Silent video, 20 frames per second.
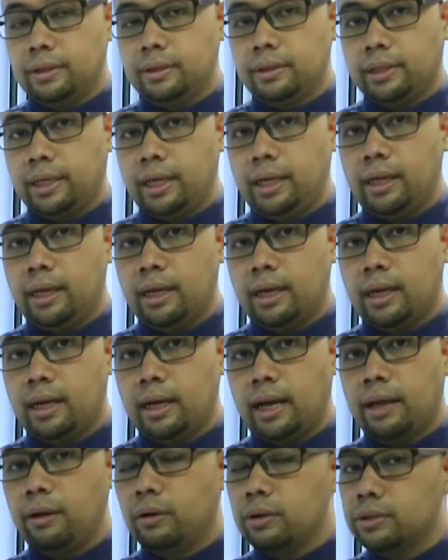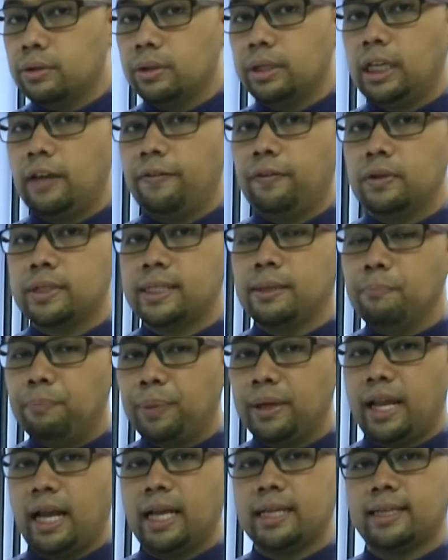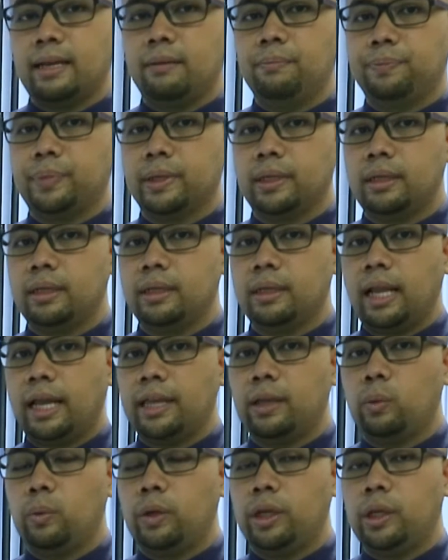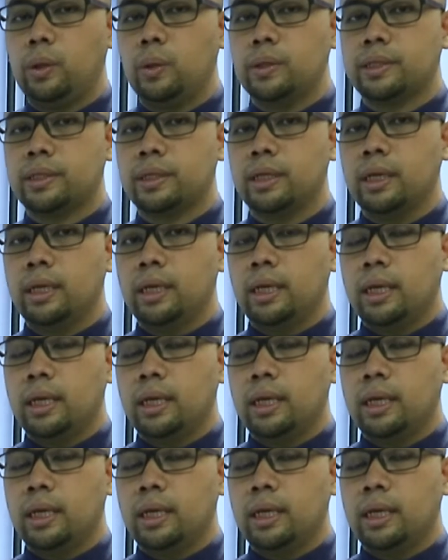Okay, I also give you simple example like we use